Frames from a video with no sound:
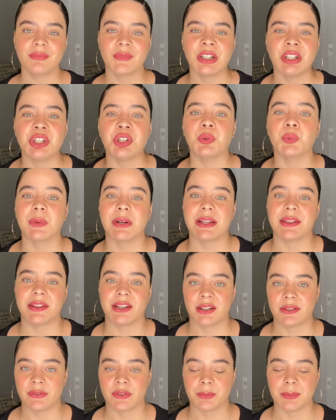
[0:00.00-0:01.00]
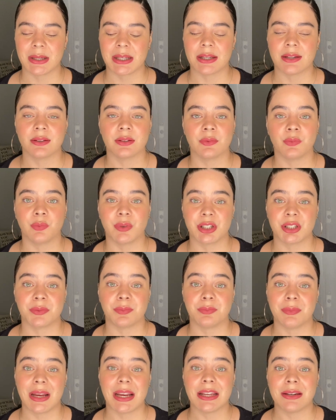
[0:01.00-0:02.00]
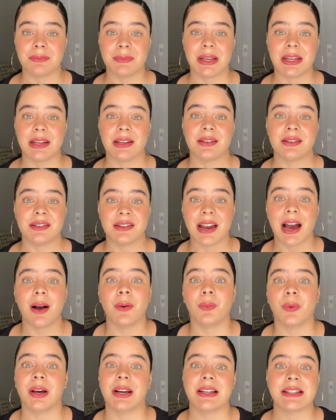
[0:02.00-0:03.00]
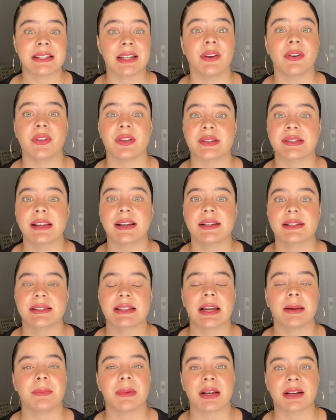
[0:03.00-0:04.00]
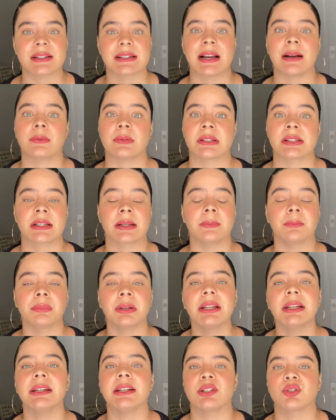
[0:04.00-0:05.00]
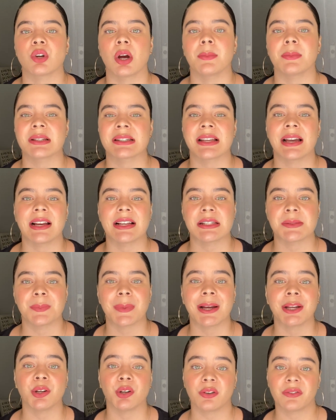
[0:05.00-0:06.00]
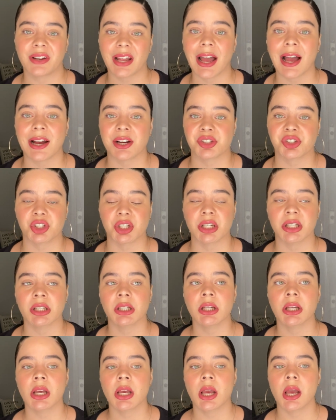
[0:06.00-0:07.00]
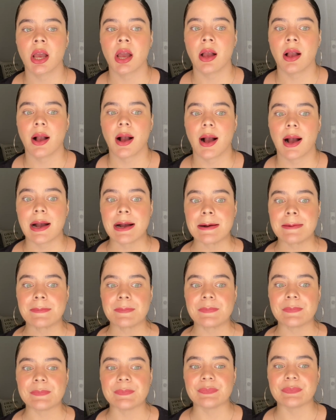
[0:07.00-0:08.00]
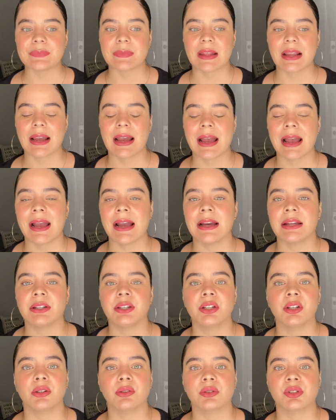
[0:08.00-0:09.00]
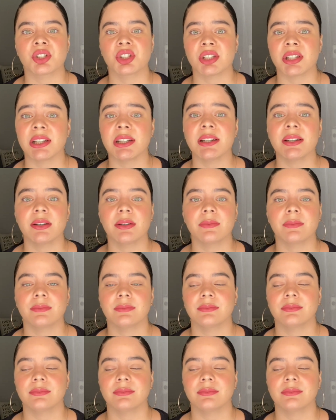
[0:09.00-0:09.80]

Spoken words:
you weren't there for me, which made me not want to tell you the second time because I was completely traumatized by your reaction. And you know, she